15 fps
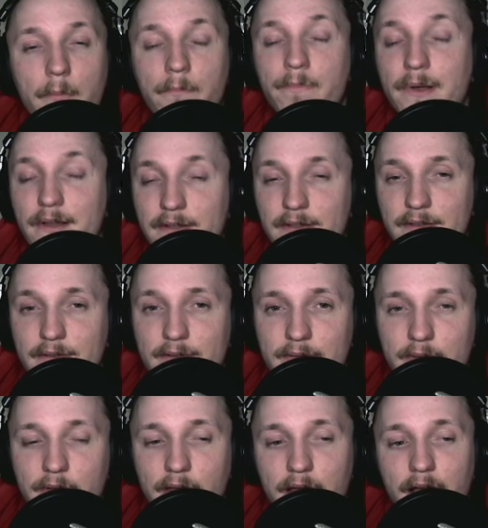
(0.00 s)
But
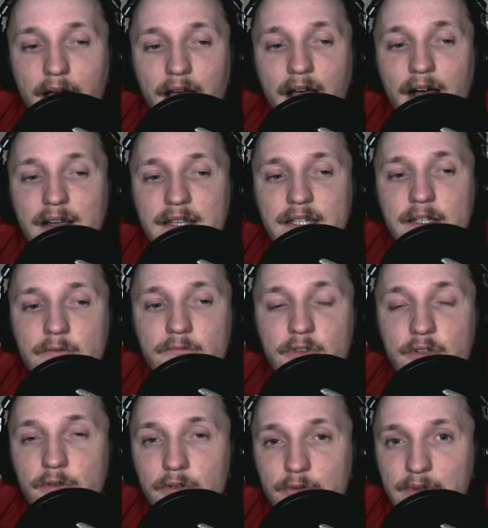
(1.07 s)
I
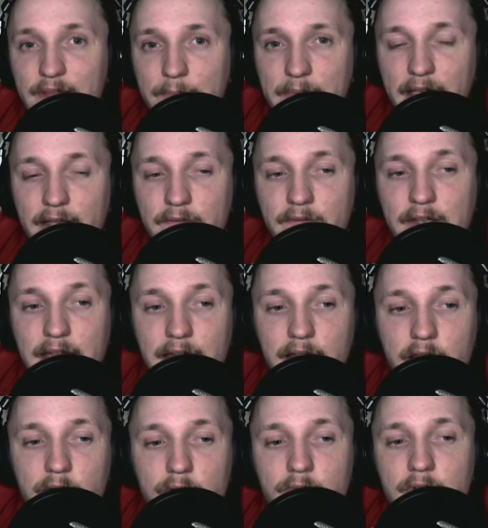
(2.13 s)
record with MKV,
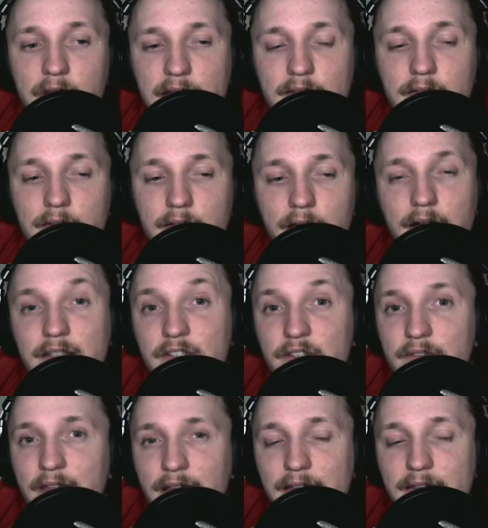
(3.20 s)
and the reason I
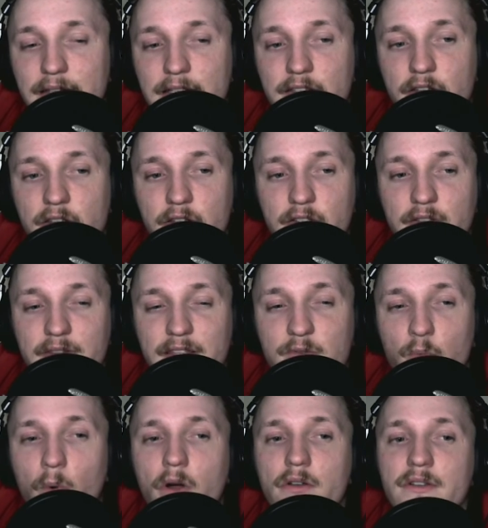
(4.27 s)
do that is because there's
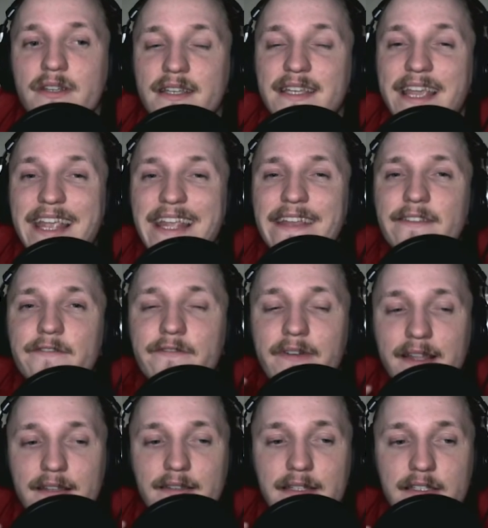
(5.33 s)
one key
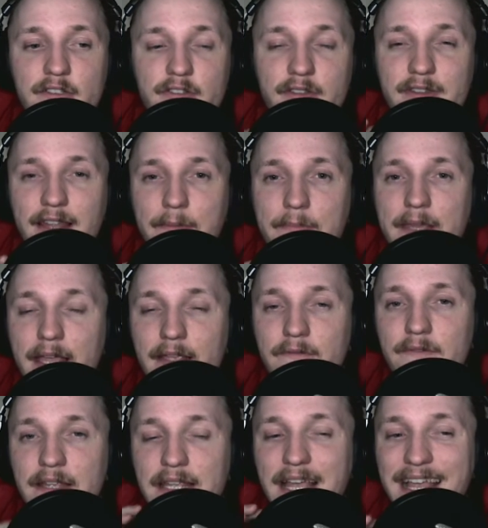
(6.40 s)
advantage that
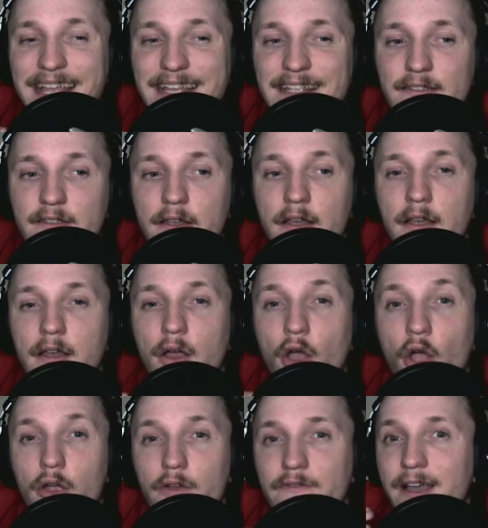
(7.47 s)
MKV has
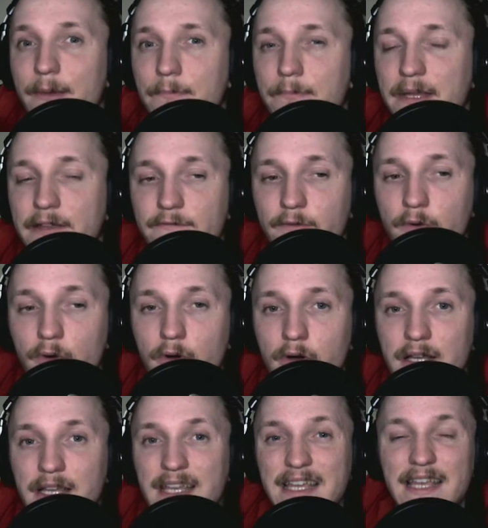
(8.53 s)
over MP4.
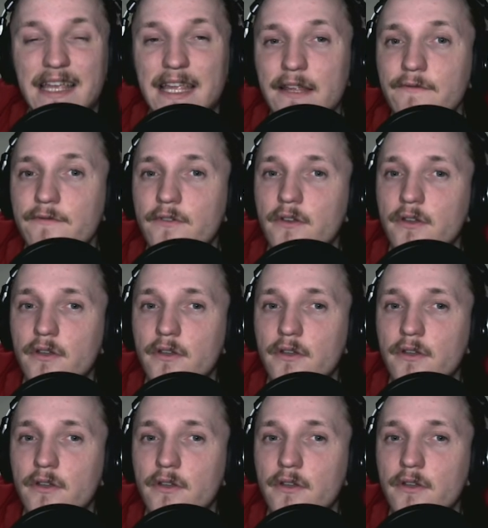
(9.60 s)
If